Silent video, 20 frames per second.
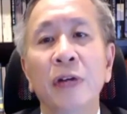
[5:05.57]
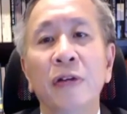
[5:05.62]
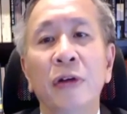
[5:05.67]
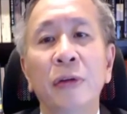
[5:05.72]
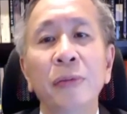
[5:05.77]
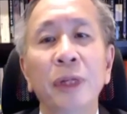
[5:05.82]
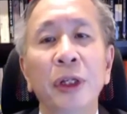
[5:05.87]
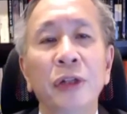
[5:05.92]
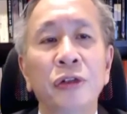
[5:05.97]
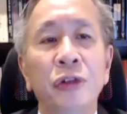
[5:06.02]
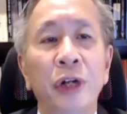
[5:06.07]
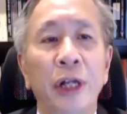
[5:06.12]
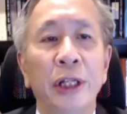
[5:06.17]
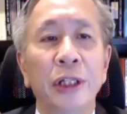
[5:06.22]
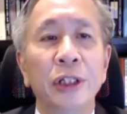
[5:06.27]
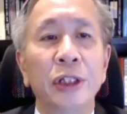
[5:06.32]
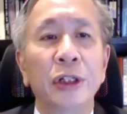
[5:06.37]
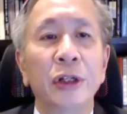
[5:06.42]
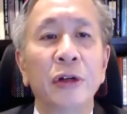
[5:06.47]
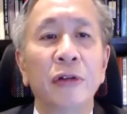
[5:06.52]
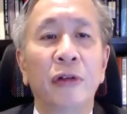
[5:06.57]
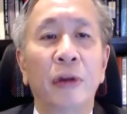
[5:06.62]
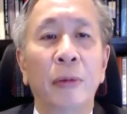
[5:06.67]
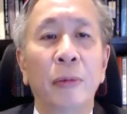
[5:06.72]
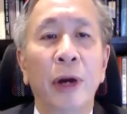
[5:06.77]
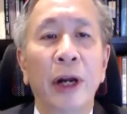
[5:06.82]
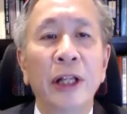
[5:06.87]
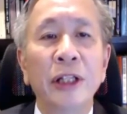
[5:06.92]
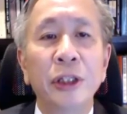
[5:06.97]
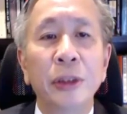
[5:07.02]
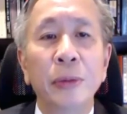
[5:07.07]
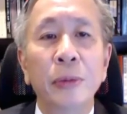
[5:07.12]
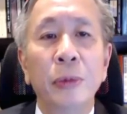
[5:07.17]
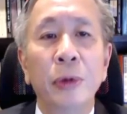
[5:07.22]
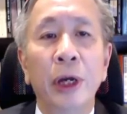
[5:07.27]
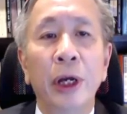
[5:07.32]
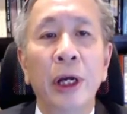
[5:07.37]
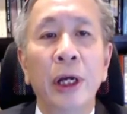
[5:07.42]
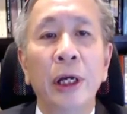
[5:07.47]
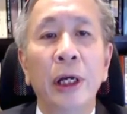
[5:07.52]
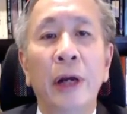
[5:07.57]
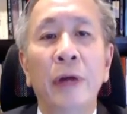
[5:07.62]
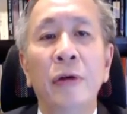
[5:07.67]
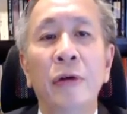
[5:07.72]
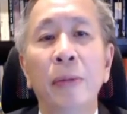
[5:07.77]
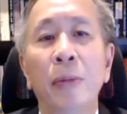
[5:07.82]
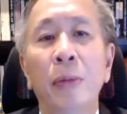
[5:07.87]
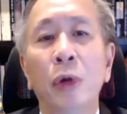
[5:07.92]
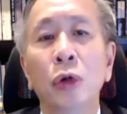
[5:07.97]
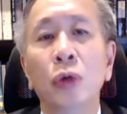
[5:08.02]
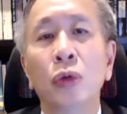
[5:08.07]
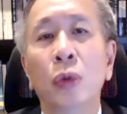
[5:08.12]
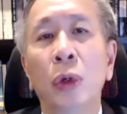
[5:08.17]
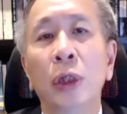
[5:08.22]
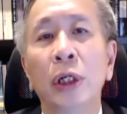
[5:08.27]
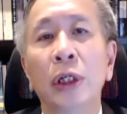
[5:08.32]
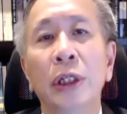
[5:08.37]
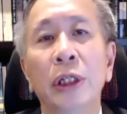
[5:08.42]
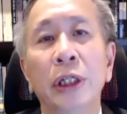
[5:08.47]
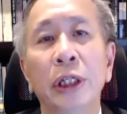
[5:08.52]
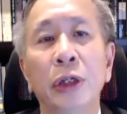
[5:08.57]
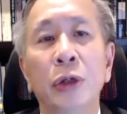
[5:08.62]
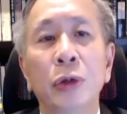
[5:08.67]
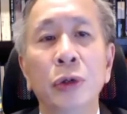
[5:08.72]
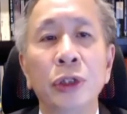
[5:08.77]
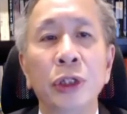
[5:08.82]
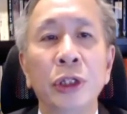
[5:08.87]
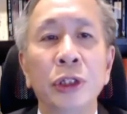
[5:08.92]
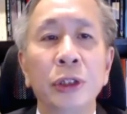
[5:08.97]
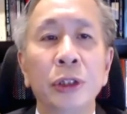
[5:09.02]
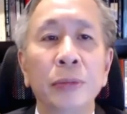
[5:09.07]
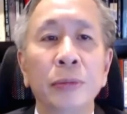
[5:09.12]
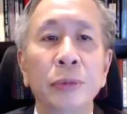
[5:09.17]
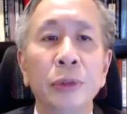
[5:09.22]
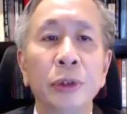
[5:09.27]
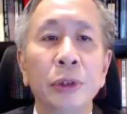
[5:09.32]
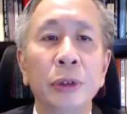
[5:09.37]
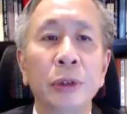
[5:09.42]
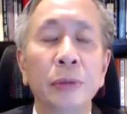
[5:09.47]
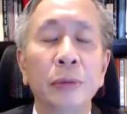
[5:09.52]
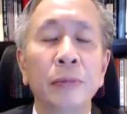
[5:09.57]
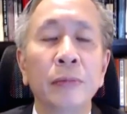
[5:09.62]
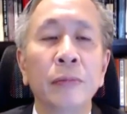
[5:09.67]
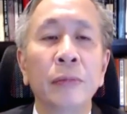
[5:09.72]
from the threats from ransomware and remote work ecosystems.